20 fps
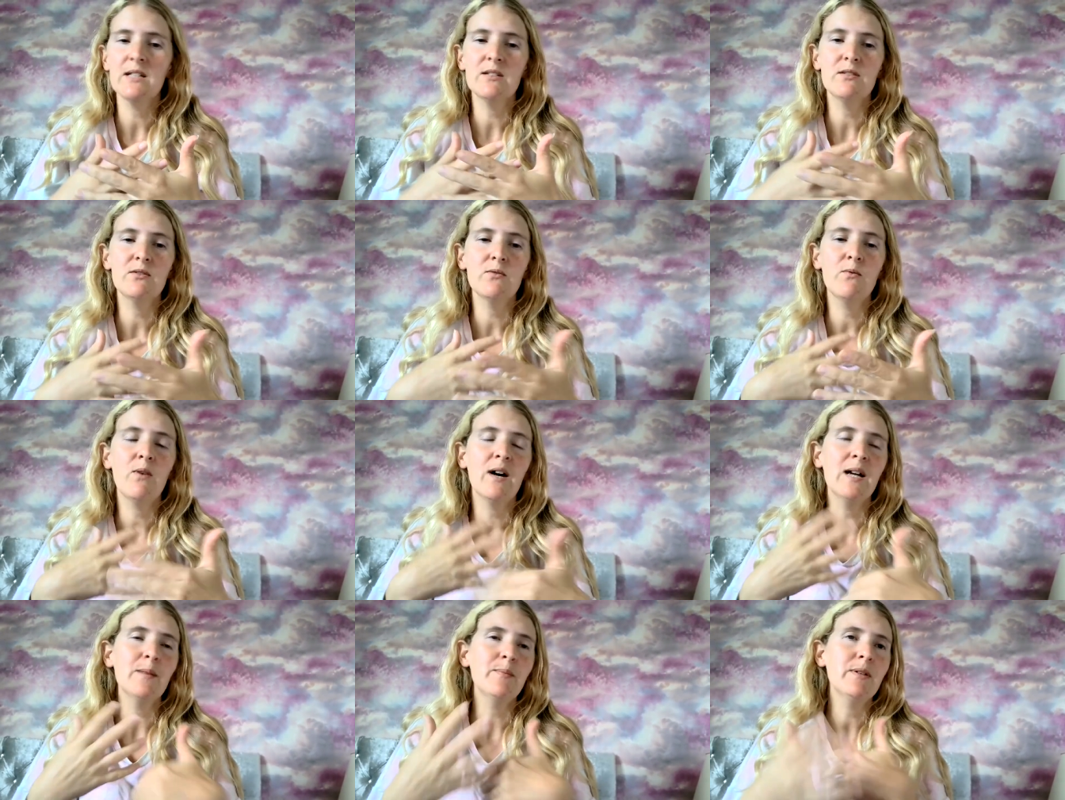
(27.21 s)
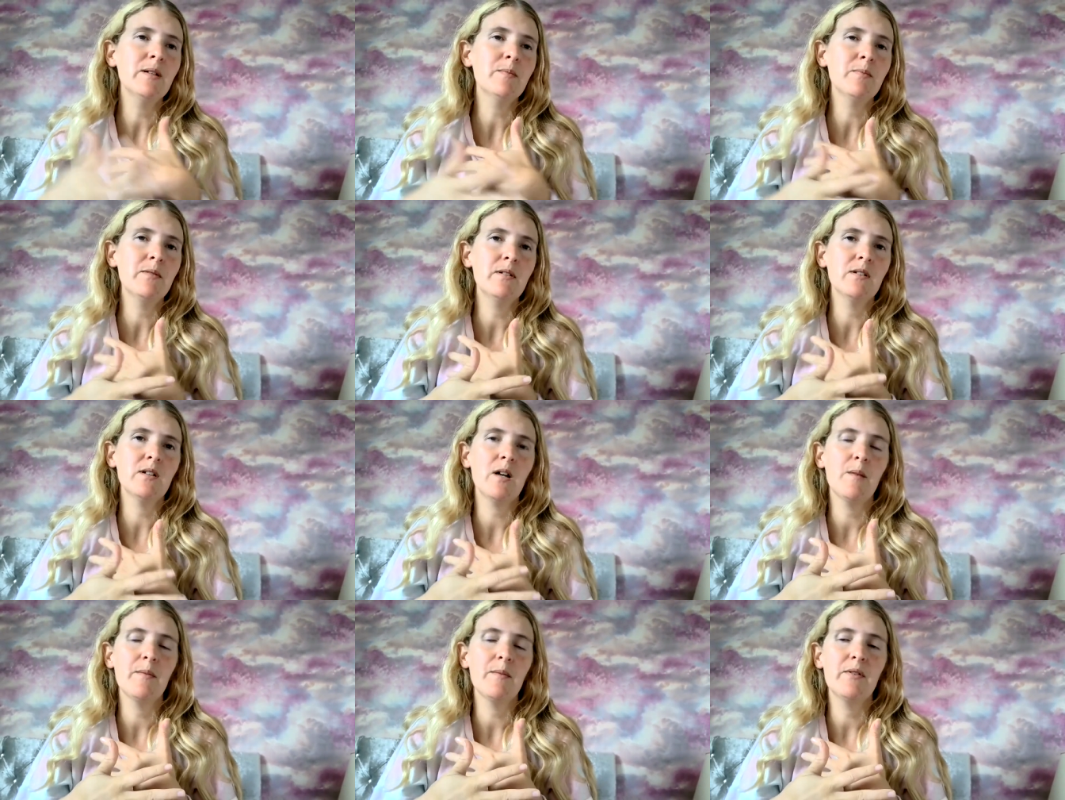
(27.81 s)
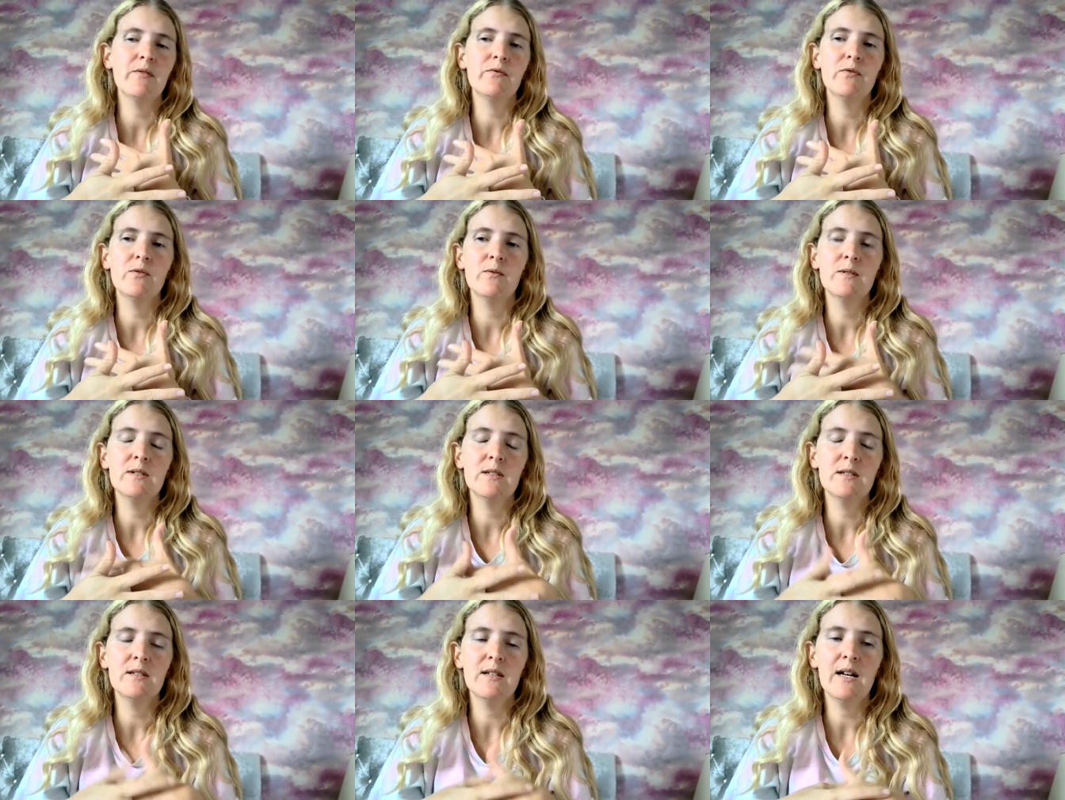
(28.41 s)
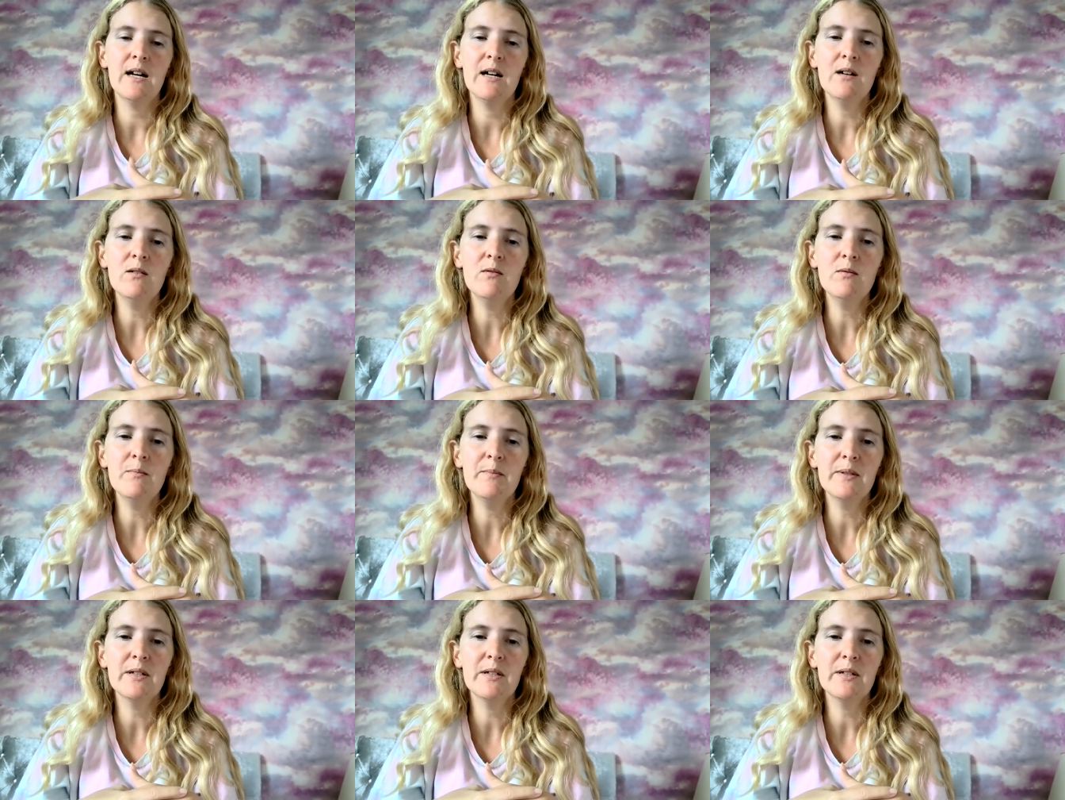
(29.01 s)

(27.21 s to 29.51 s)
as to why people are coming forwards now